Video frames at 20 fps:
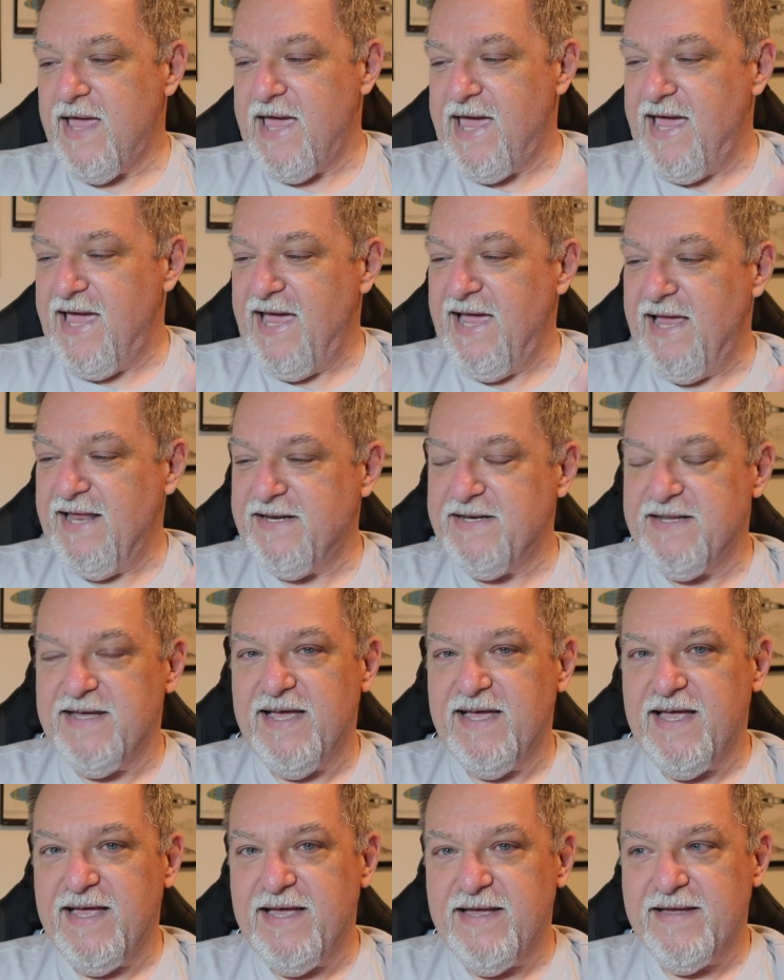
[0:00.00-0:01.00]

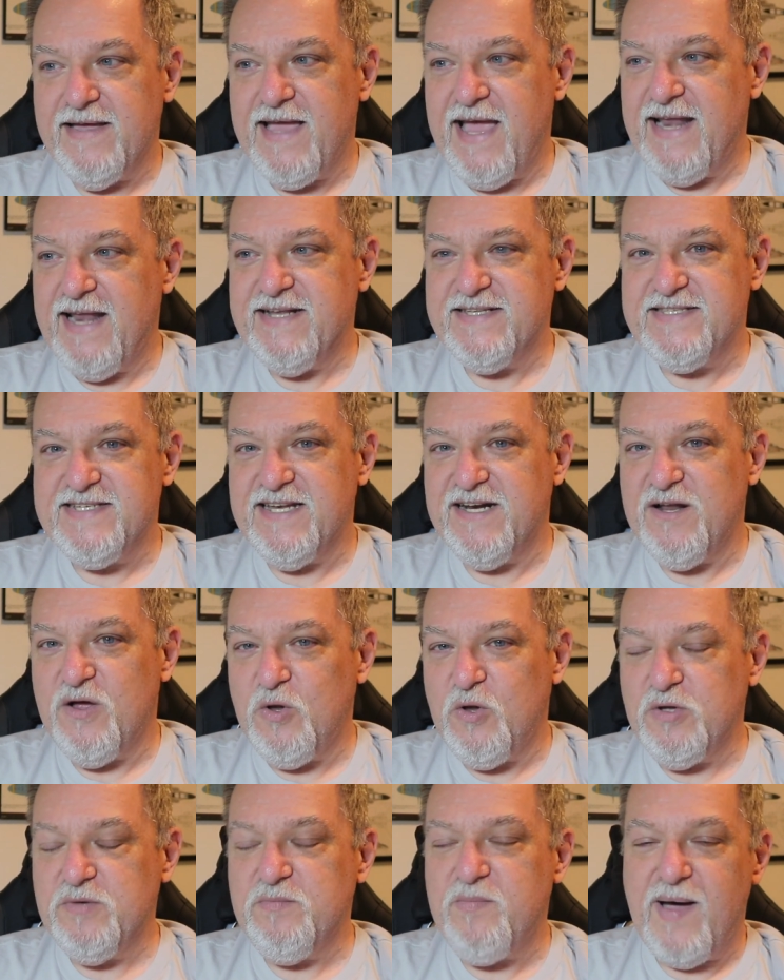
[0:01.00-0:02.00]
and it's an
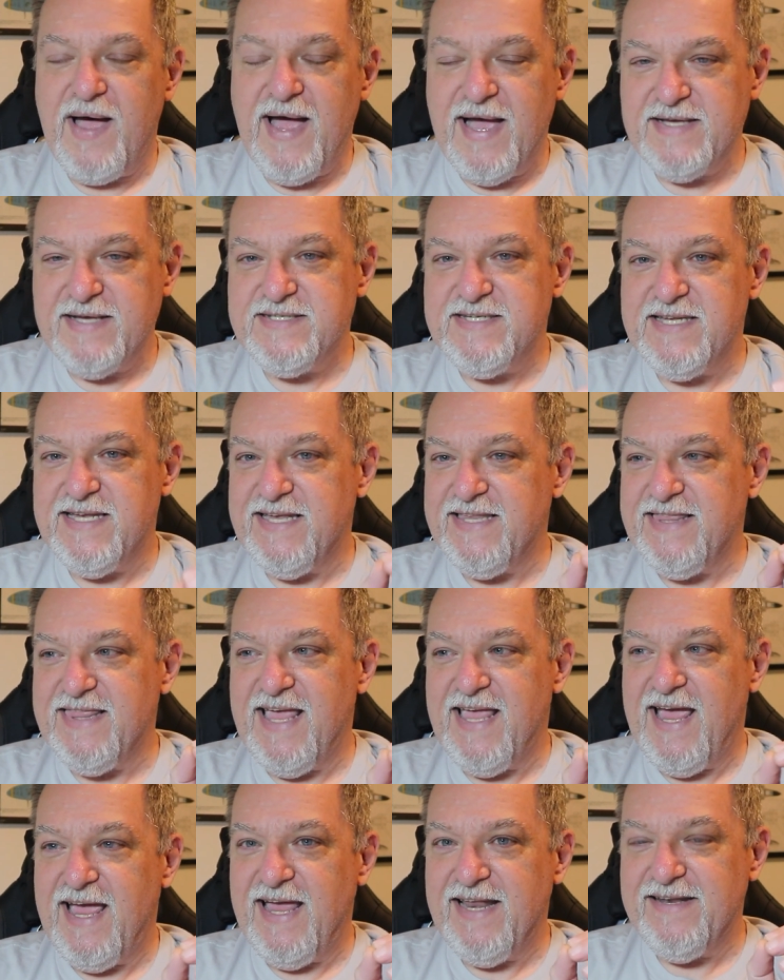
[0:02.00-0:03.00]
old boxing
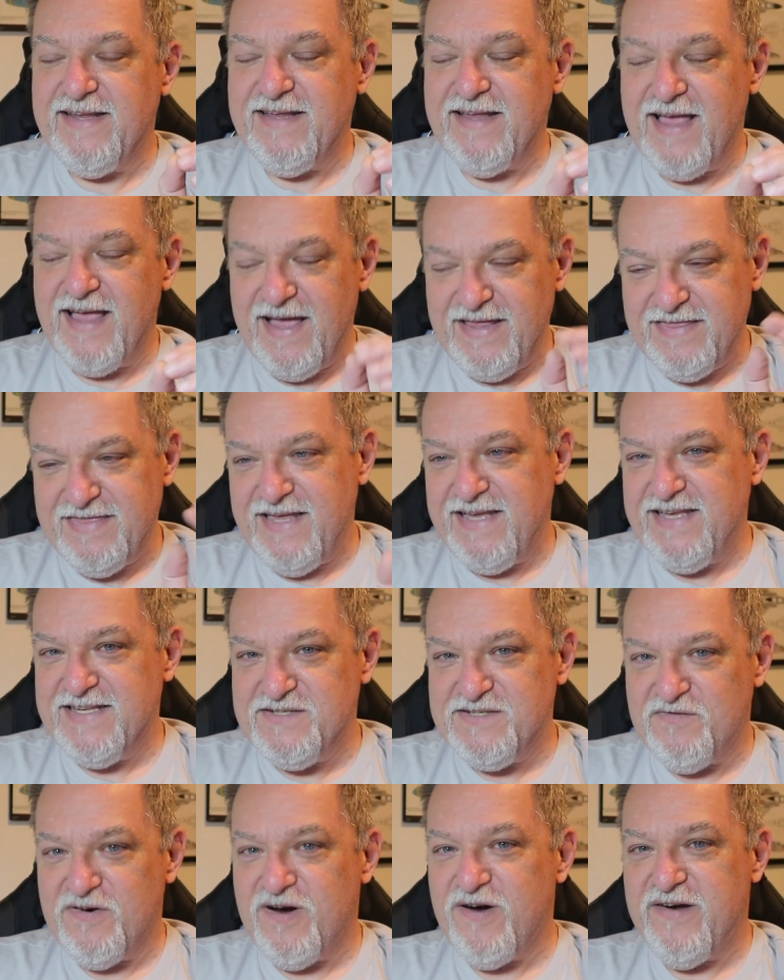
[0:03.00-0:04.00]
that I think
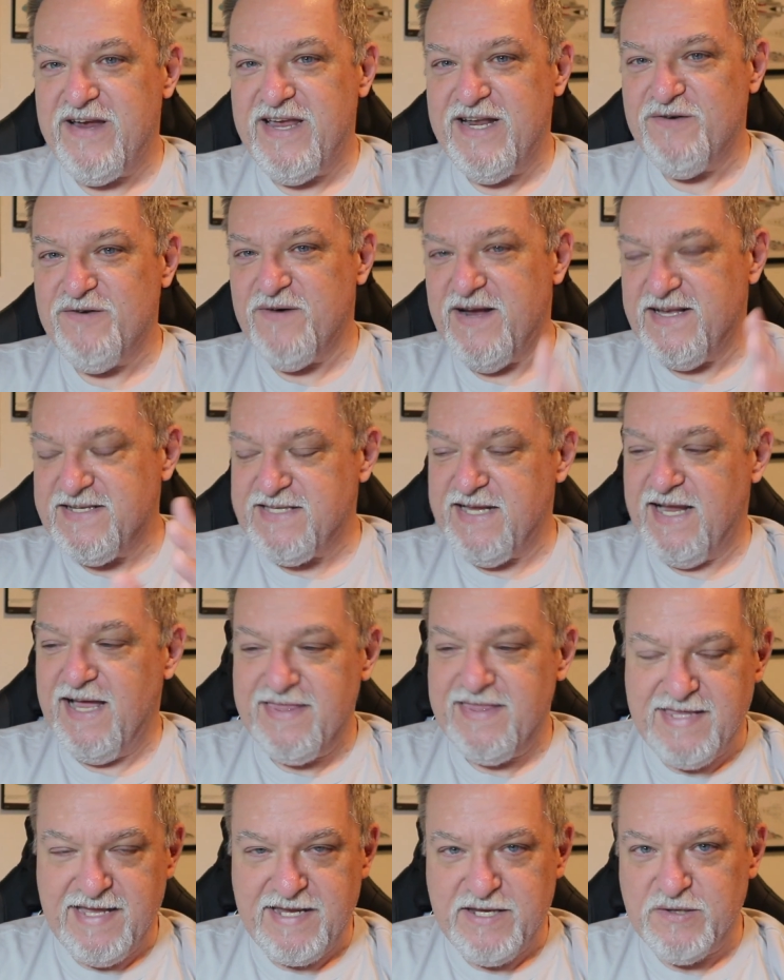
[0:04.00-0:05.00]
is very interesting.
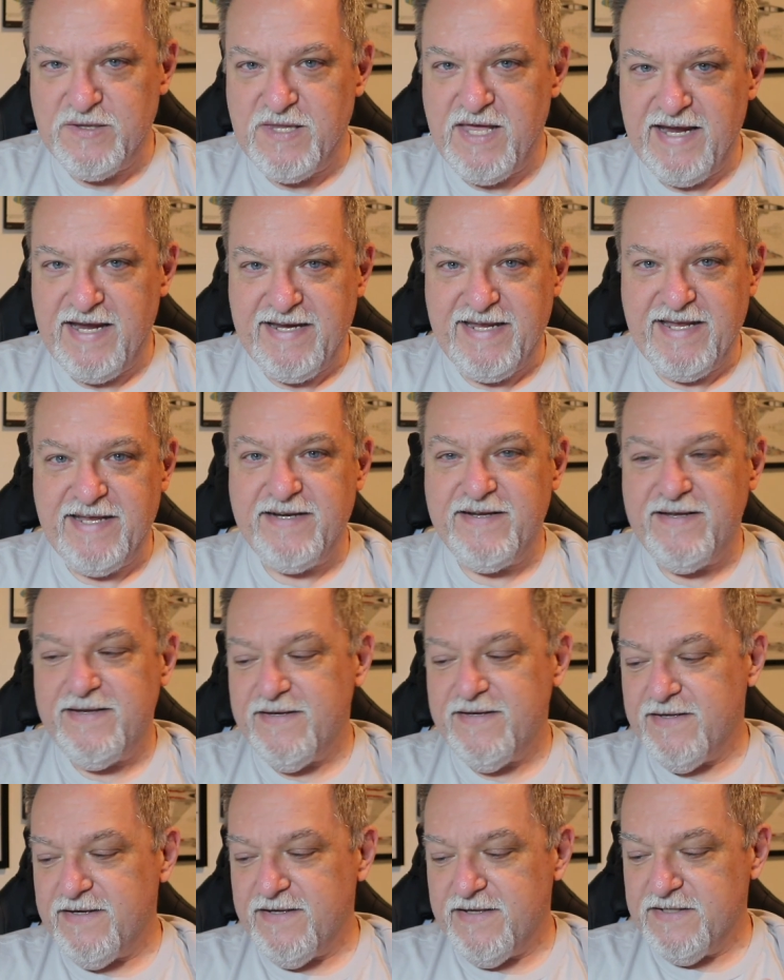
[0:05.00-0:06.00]
I think you'll like it.
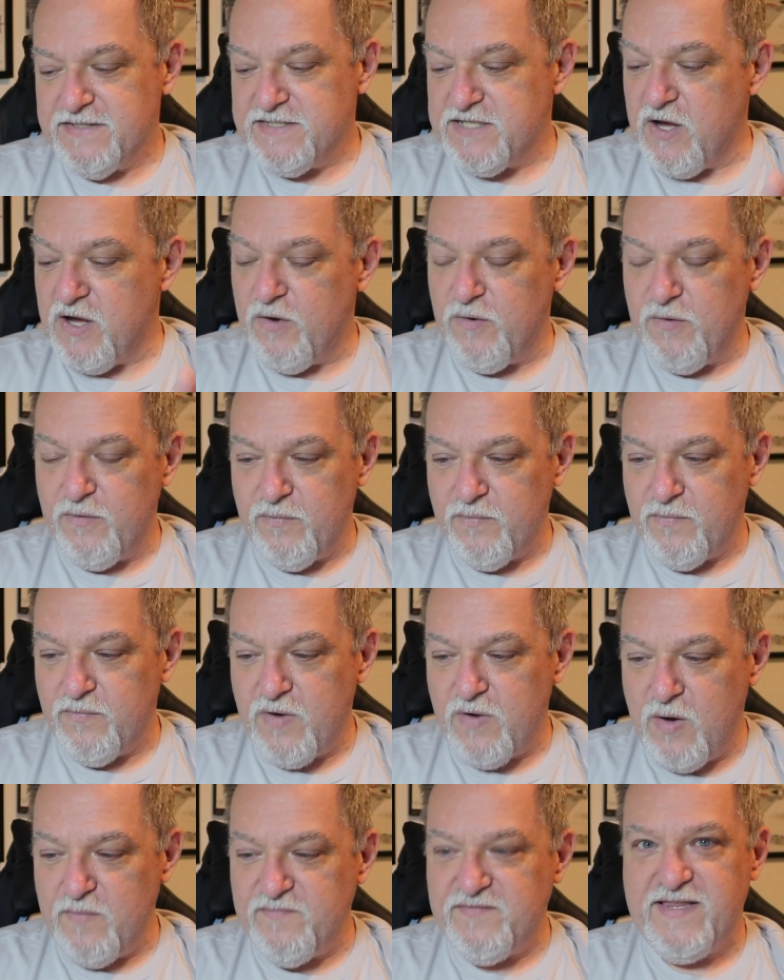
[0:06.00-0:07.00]
So
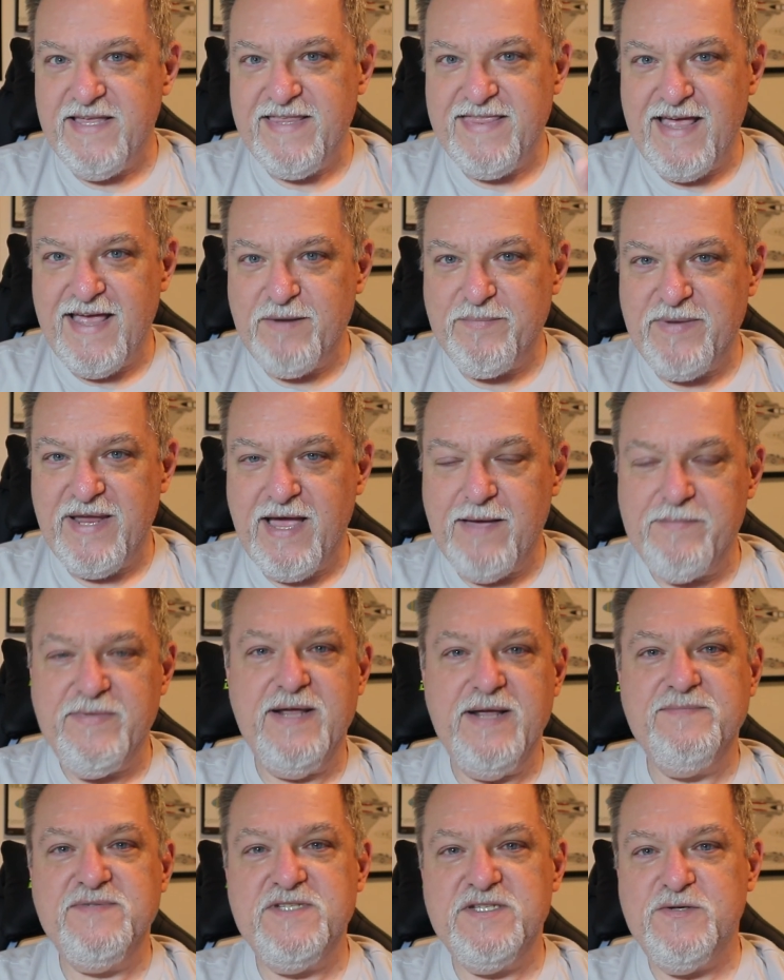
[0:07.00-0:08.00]
hopefully that'll be
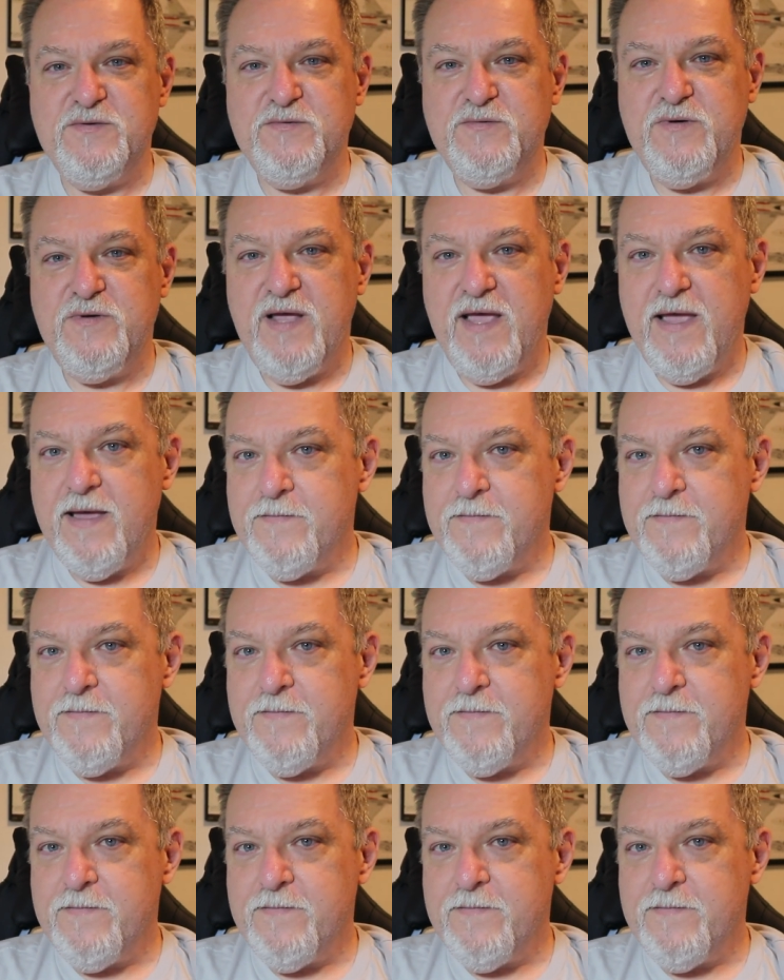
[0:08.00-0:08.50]
coming up soon.